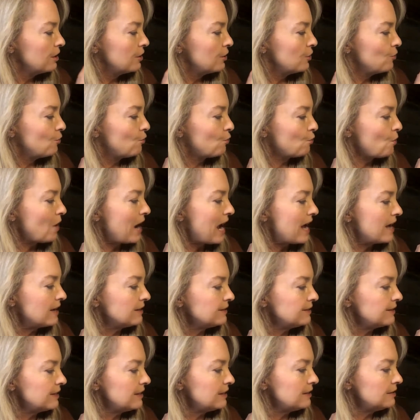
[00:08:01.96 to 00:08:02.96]

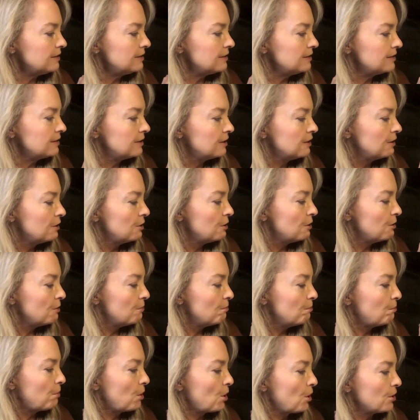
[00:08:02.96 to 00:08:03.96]
grasses,
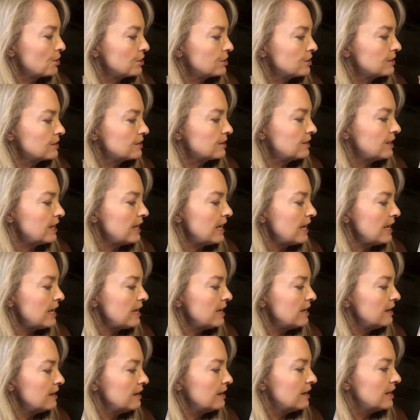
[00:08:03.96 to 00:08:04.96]
parsley,
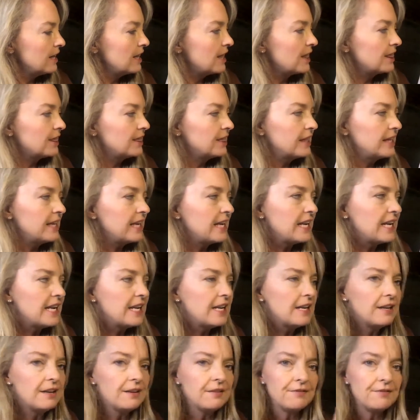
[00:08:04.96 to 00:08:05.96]

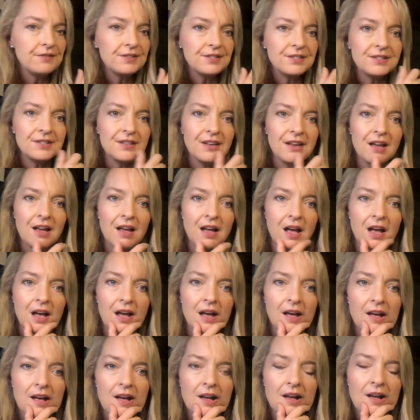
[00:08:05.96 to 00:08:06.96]
leaves.
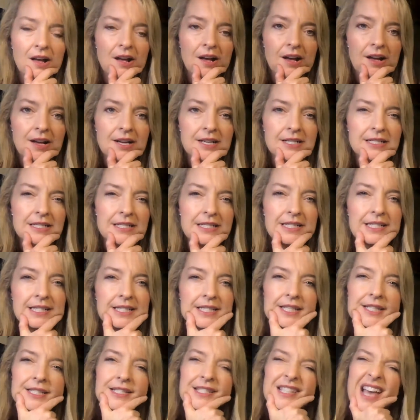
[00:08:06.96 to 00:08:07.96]

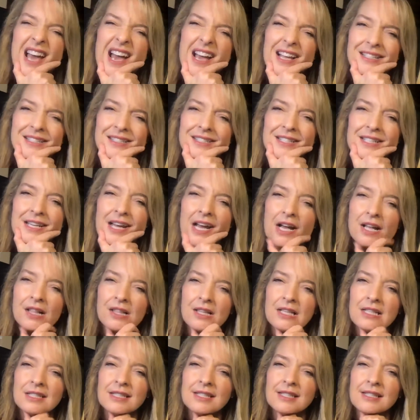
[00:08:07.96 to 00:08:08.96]
Does that tell
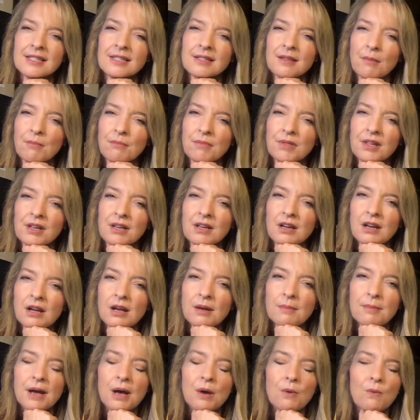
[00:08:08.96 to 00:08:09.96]
us something
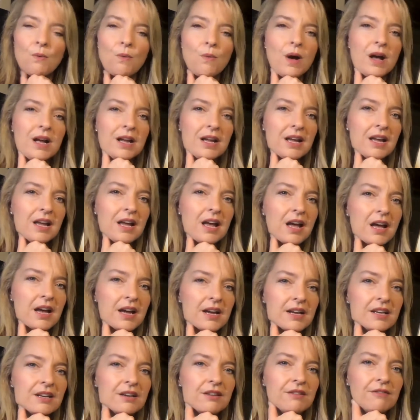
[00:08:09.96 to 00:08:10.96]
about what
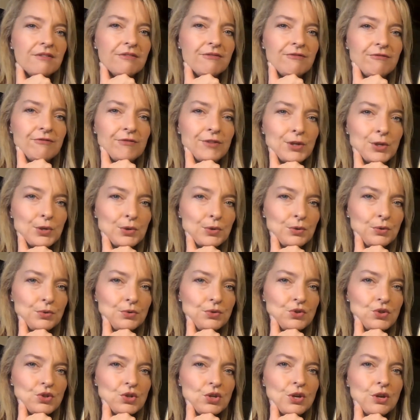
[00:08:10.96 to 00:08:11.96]
kind of
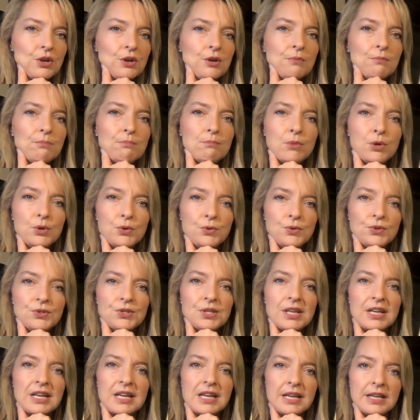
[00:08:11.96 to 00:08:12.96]
foods moose
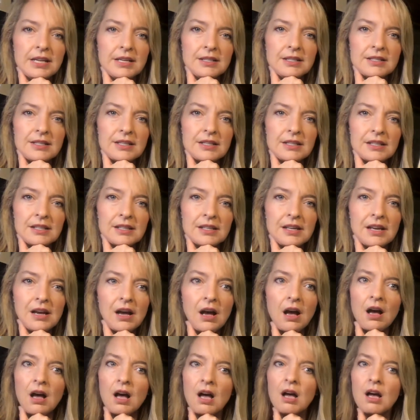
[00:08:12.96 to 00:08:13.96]
eat?
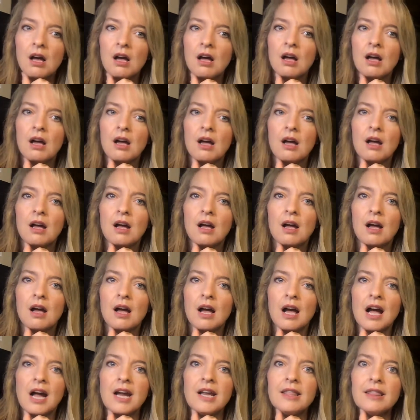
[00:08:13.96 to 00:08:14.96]

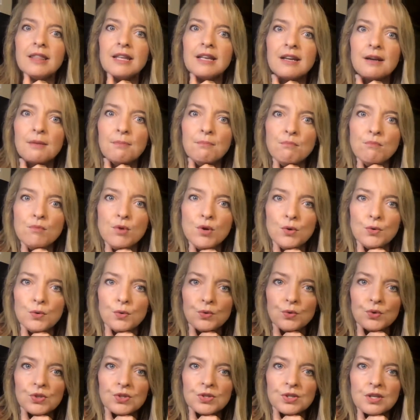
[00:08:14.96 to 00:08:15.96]
I think
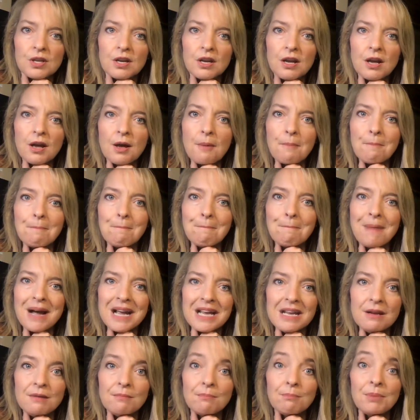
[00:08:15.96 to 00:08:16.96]
moose
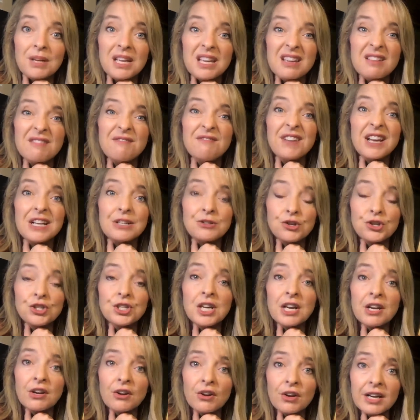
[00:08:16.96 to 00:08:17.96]
might be
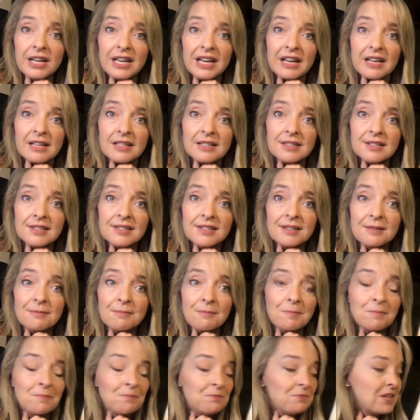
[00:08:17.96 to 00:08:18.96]
vegetarians.
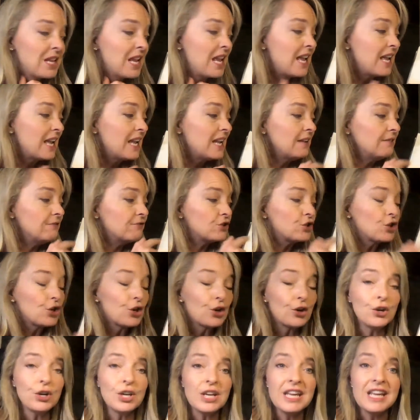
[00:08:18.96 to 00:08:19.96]
If
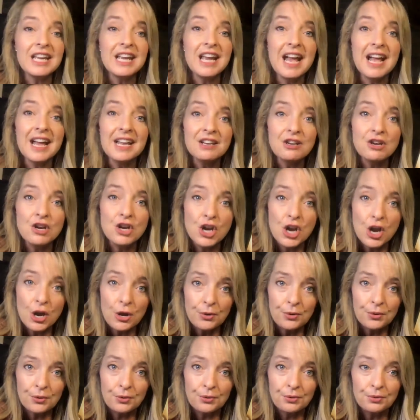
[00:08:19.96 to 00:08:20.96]
Turkey had
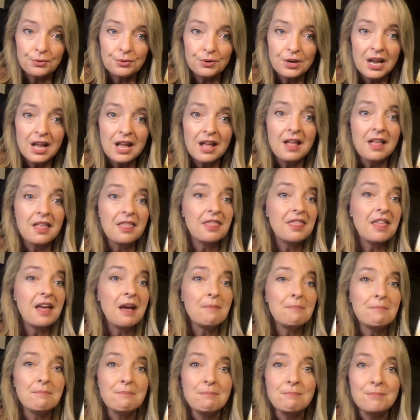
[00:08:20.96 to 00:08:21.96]
known
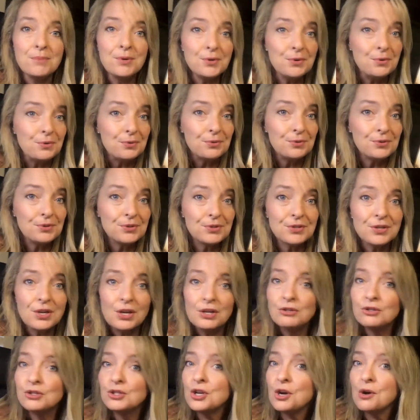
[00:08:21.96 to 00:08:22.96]
that moose
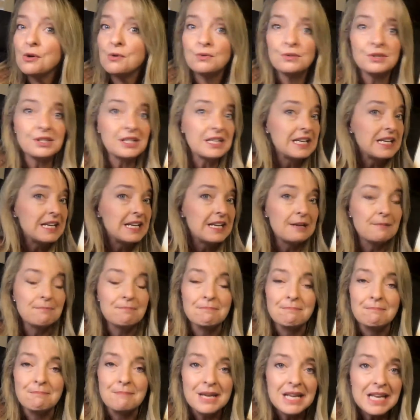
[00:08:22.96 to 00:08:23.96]
don't eat
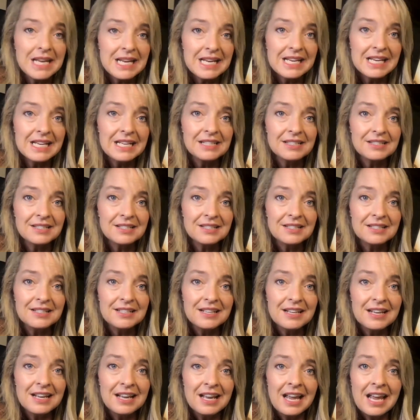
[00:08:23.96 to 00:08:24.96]
meat,
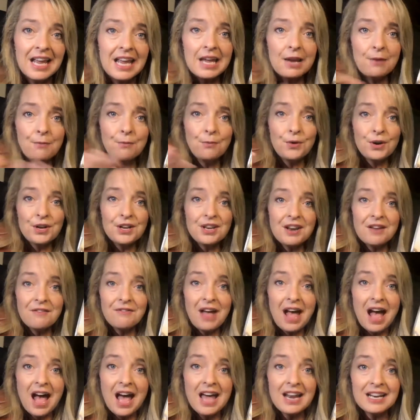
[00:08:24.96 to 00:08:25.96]
he wouldn't have
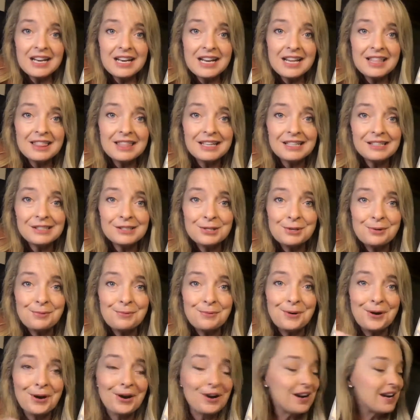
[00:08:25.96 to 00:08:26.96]
had anything to
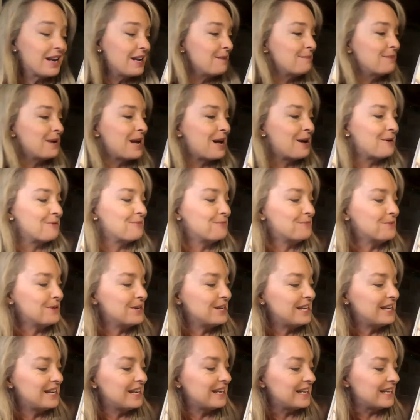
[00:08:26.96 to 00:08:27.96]
worry about, would
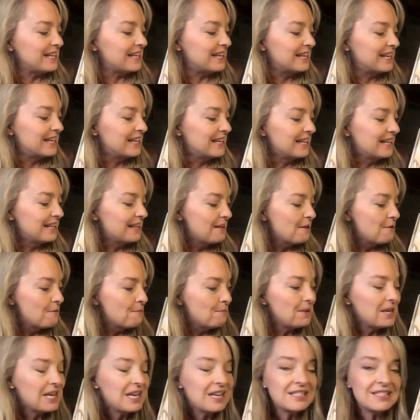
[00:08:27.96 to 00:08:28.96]
he?
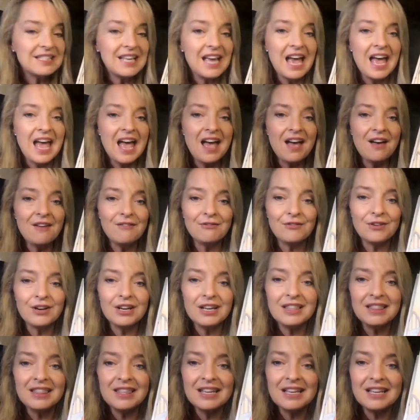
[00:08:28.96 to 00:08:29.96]
Because
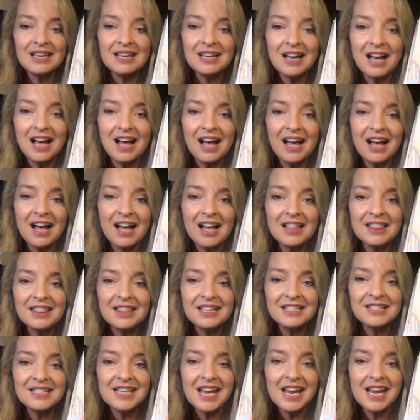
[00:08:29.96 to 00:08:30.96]
everything on
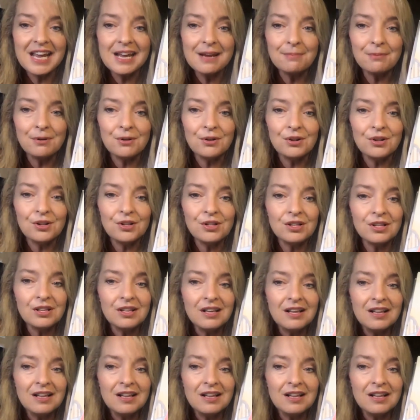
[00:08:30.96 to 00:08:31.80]
the table